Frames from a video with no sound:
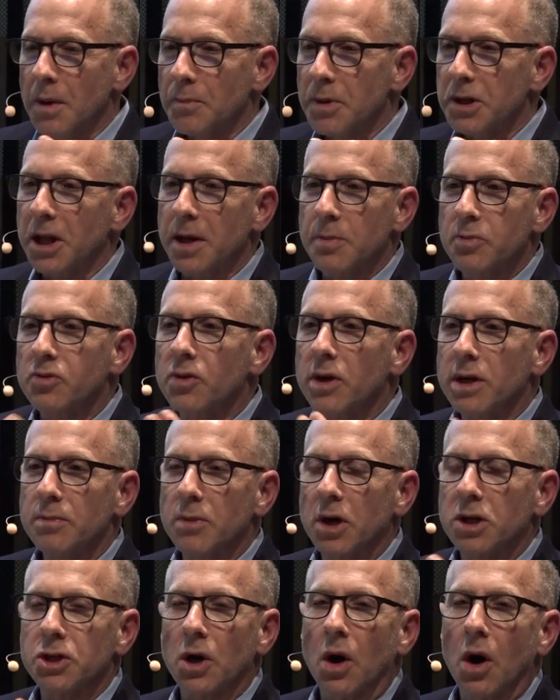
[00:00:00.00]
But they pretty
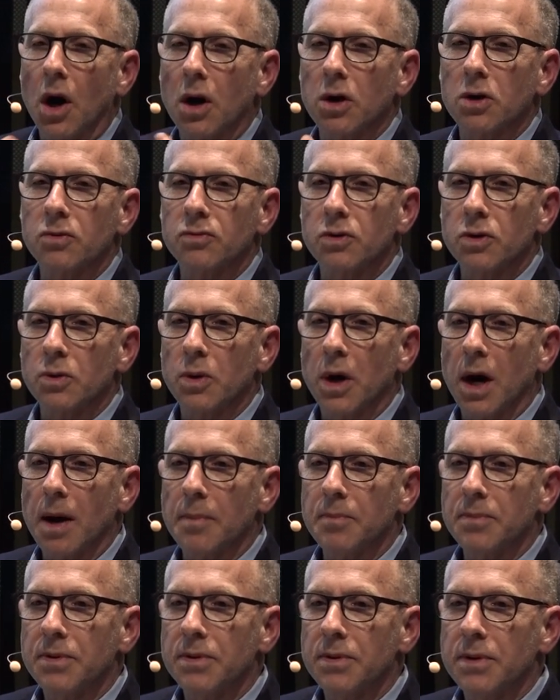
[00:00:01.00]
much all grew
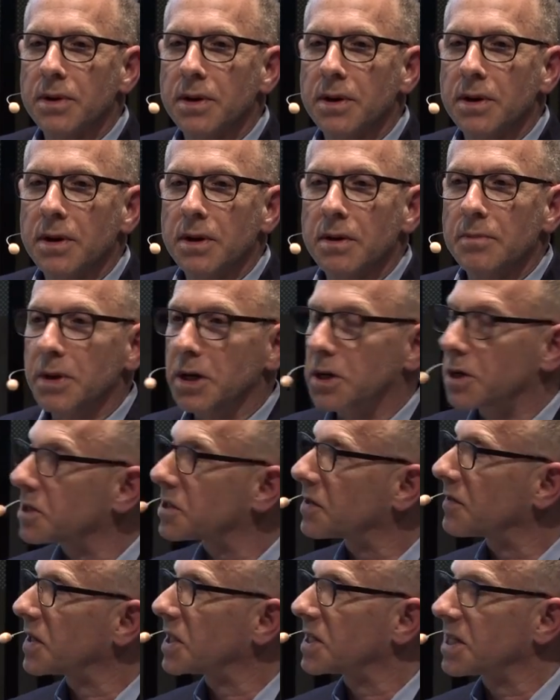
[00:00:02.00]
up
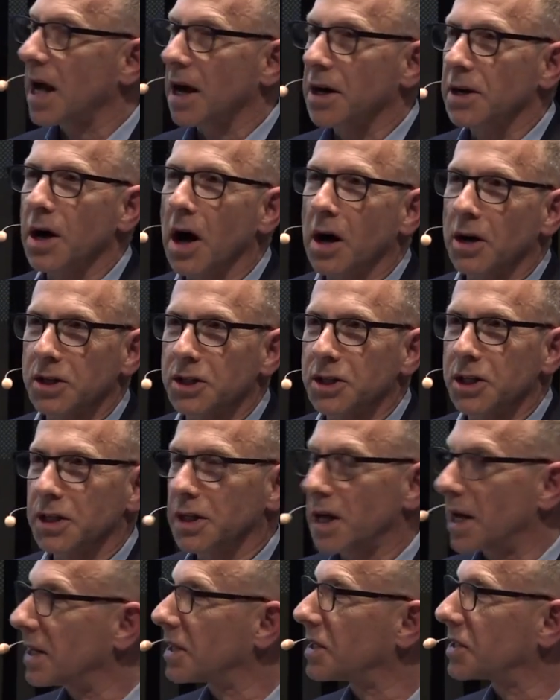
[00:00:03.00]
because of the technology
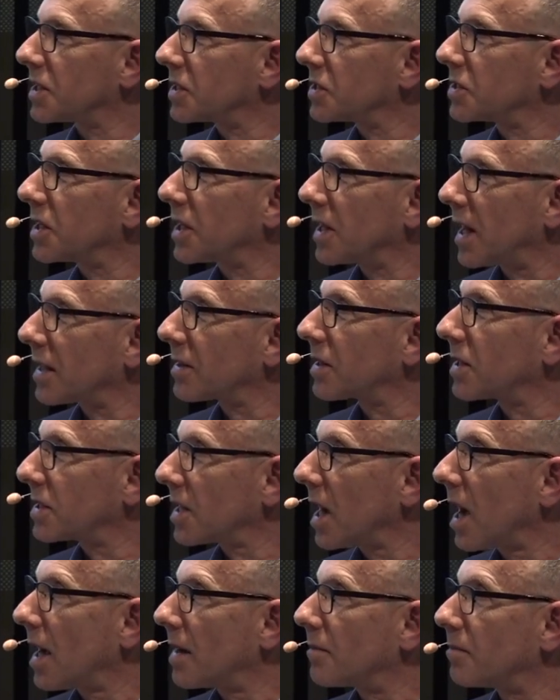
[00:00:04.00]
that existed at the
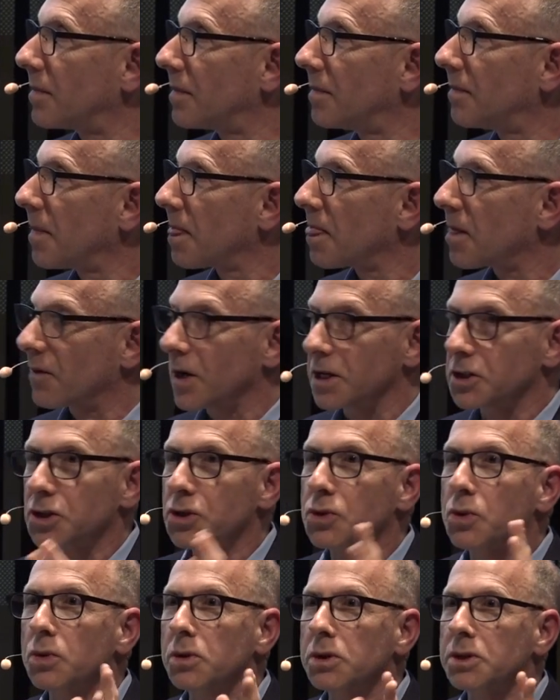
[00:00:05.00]
time. Right?
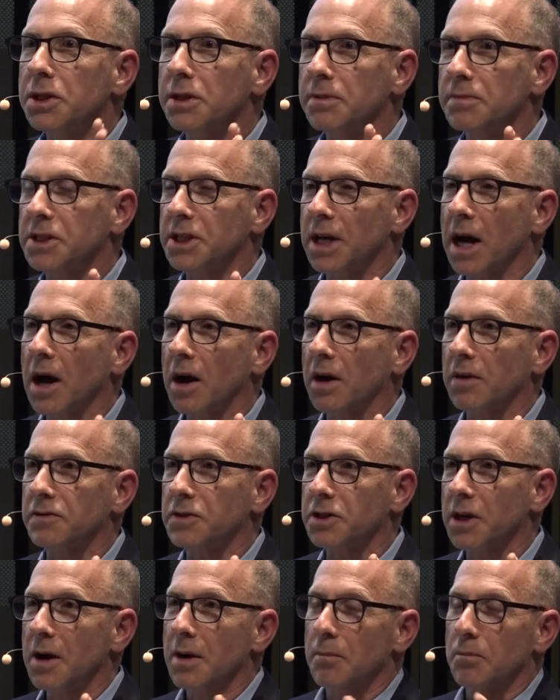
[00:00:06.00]
Schools
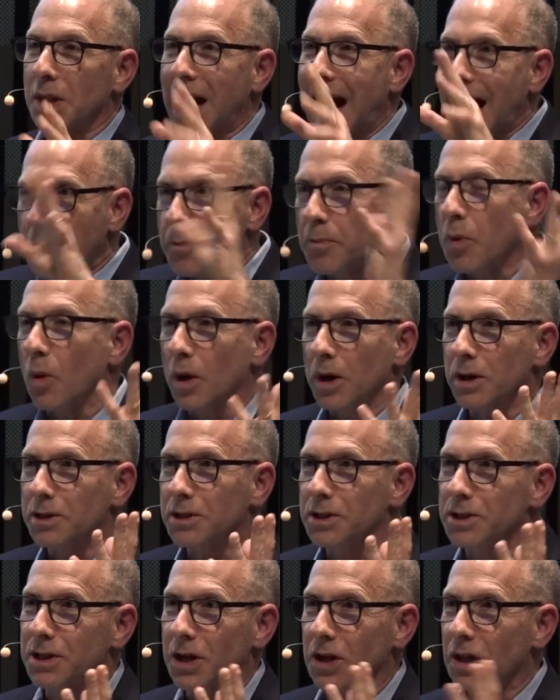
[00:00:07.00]
themselves,
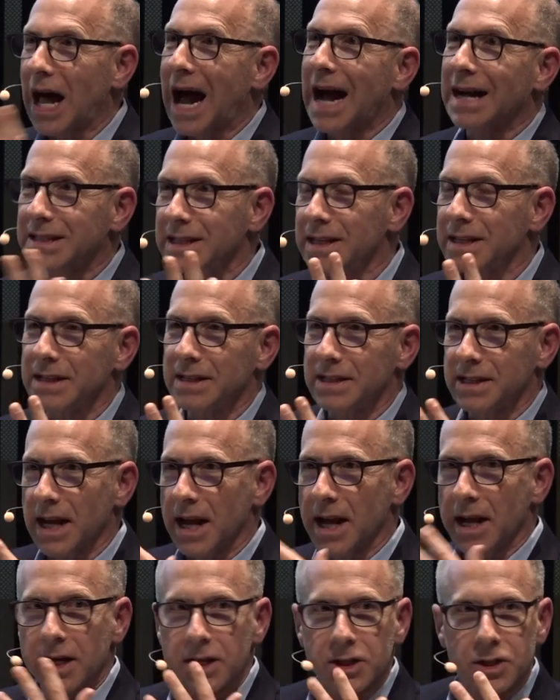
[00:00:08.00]
blackboards, classes,
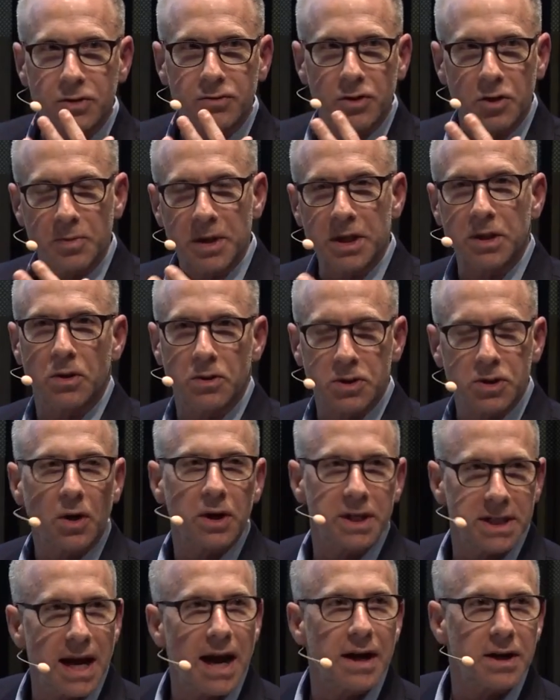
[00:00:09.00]
age grouping, those
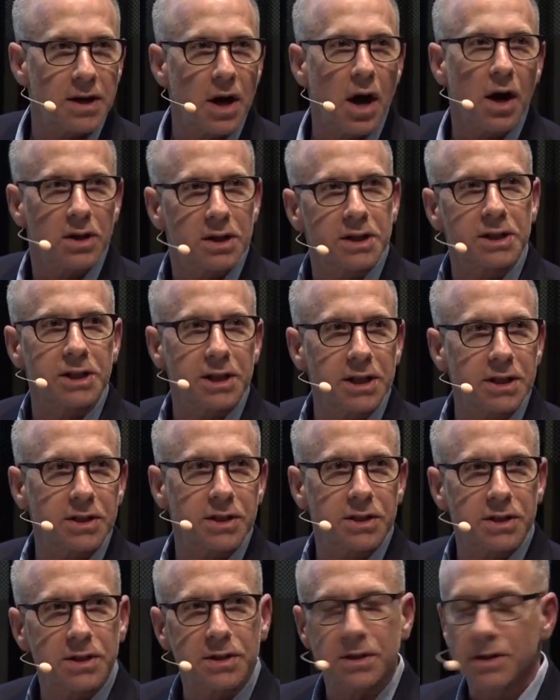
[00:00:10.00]
are
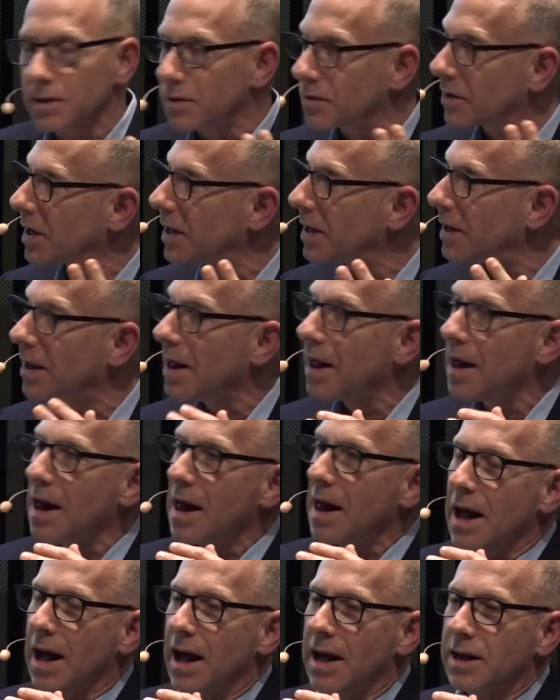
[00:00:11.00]
technologies, right?
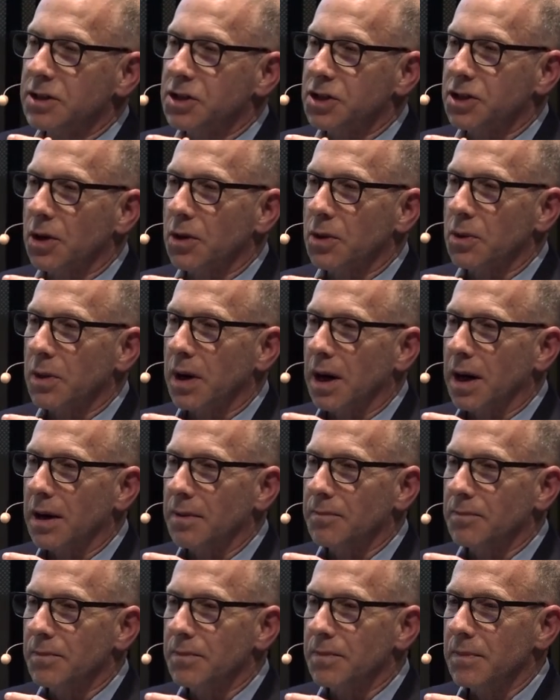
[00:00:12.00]
And so
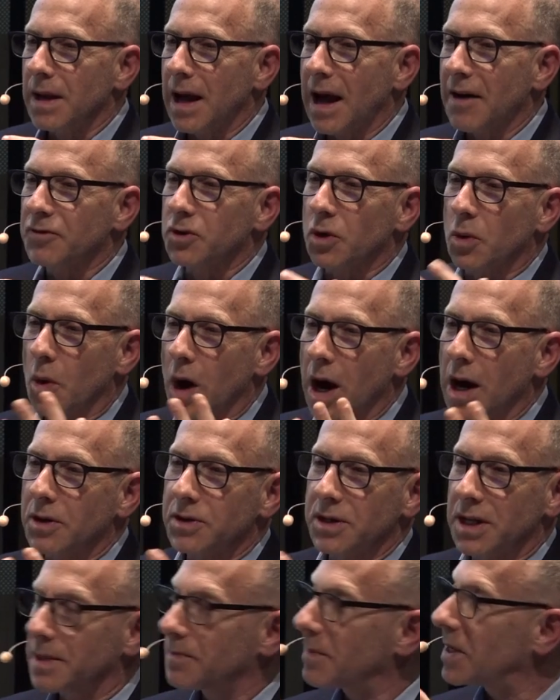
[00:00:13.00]
um, after a
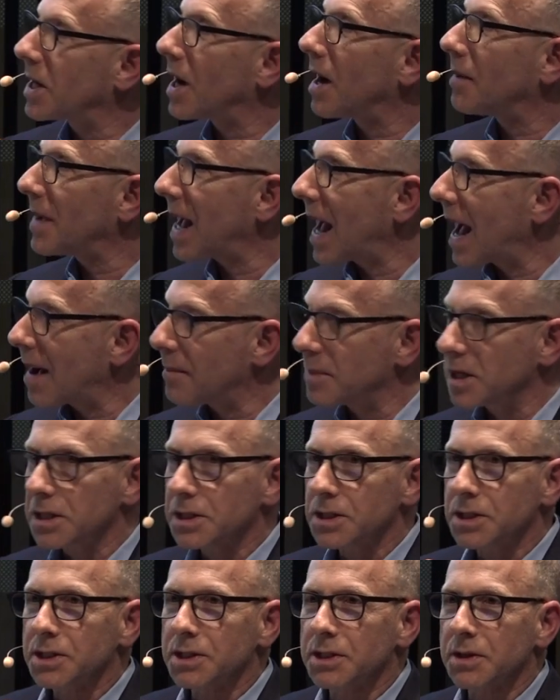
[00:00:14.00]
while, they become
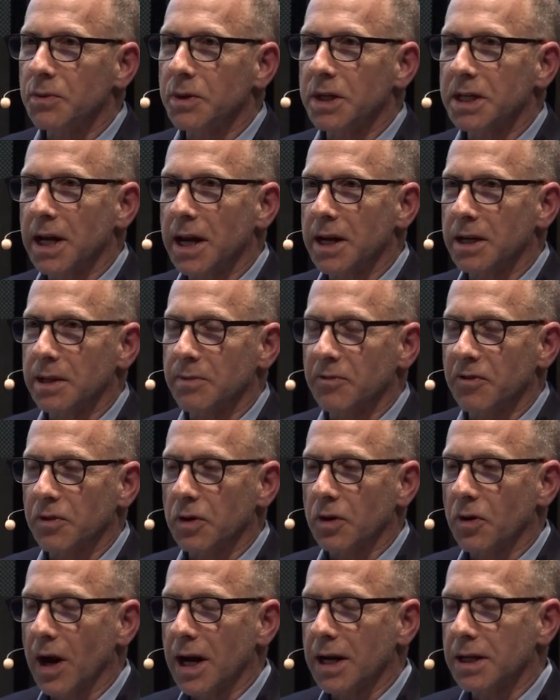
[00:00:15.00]
habits. We take them
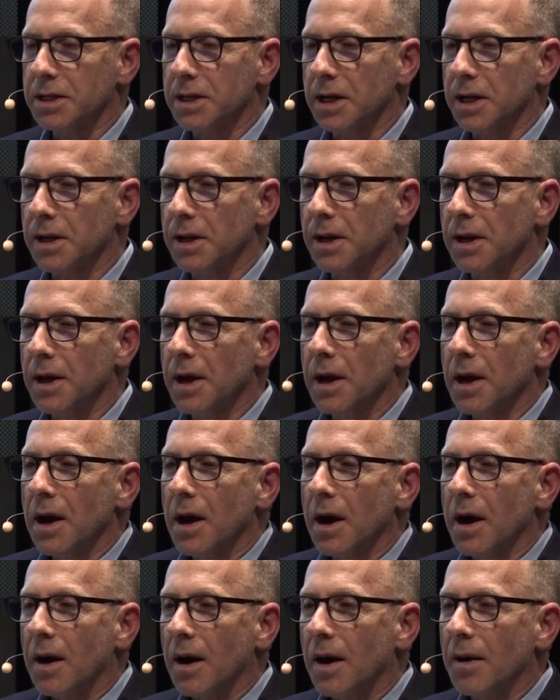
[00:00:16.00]
for granted.
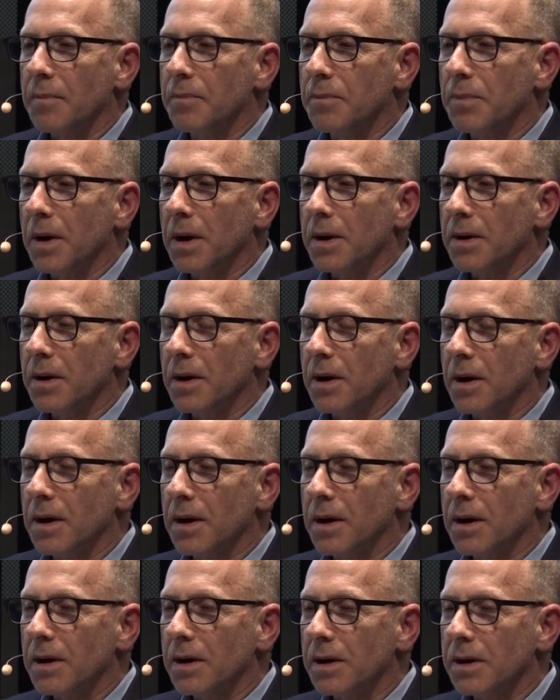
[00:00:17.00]
Uh, but
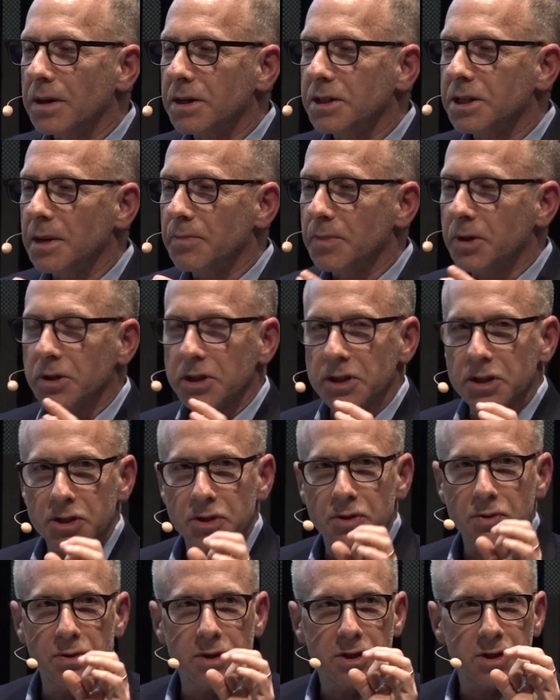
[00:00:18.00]
typically,
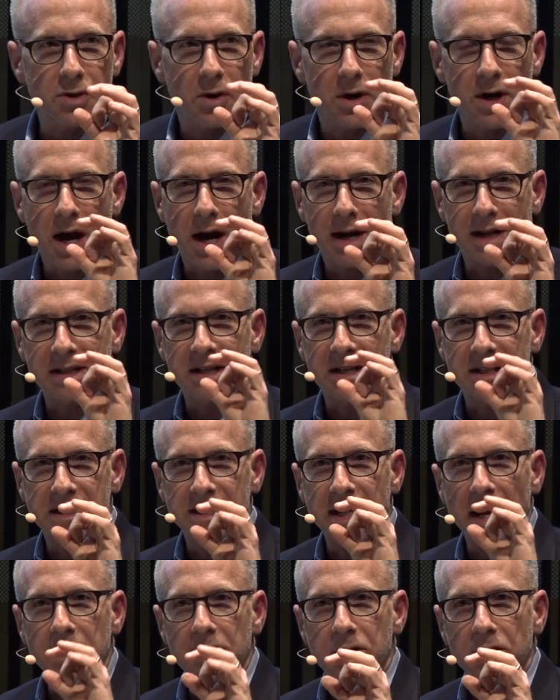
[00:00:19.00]
students are not at the
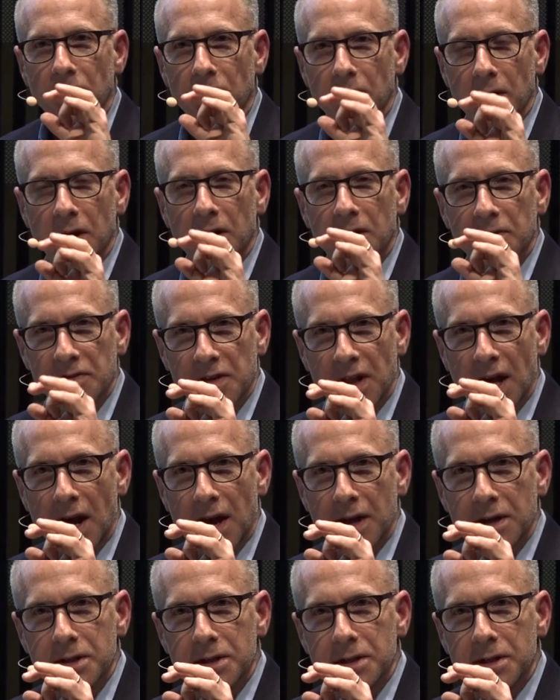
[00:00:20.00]
center of
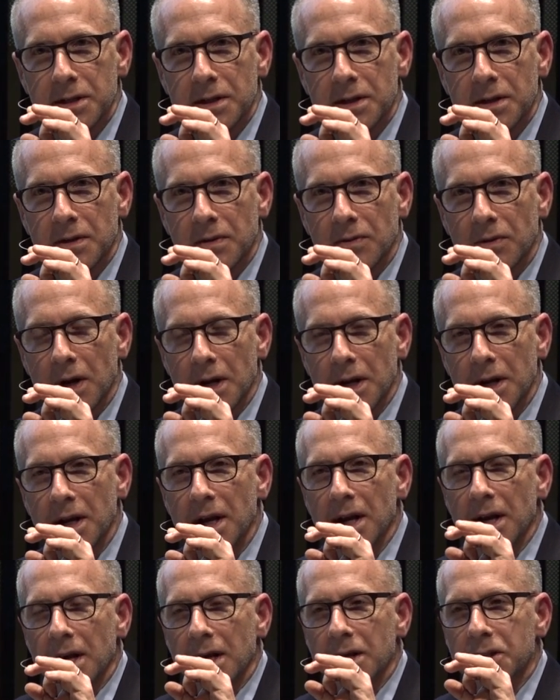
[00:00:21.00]
that right?
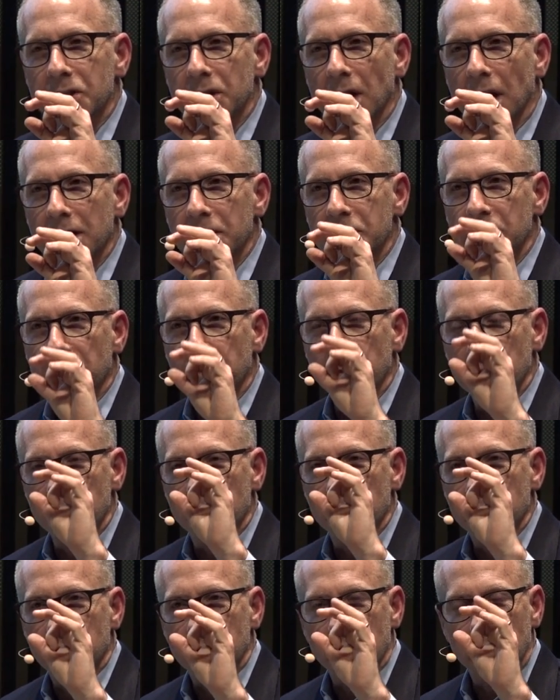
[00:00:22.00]
It's not as if we
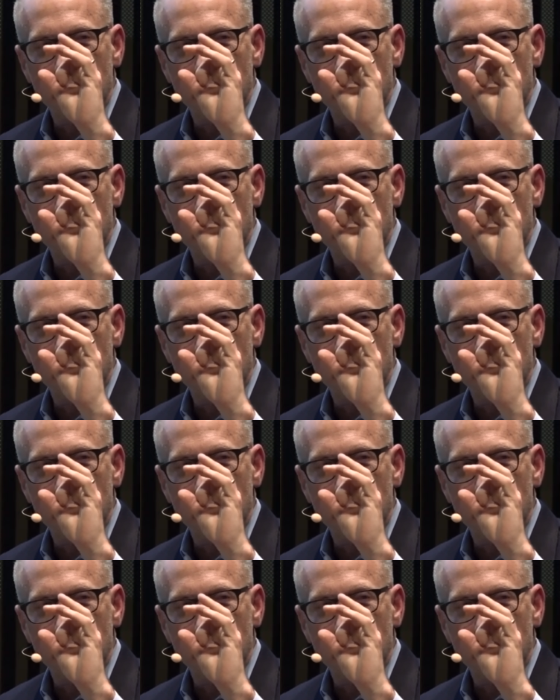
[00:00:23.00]
put the